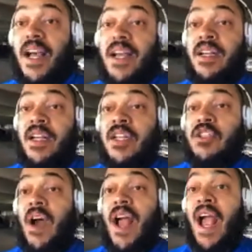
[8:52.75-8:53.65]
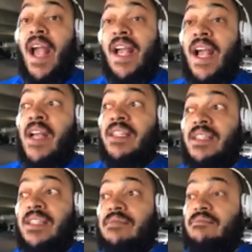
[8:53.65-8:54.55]
So I
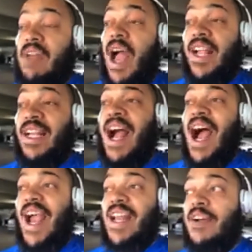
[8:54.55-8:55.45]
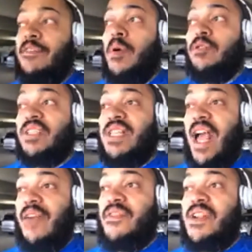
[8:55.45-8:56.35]
kind of most
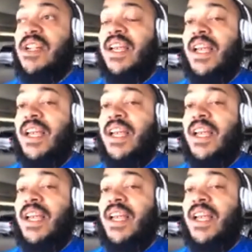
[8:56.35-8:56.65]
definitely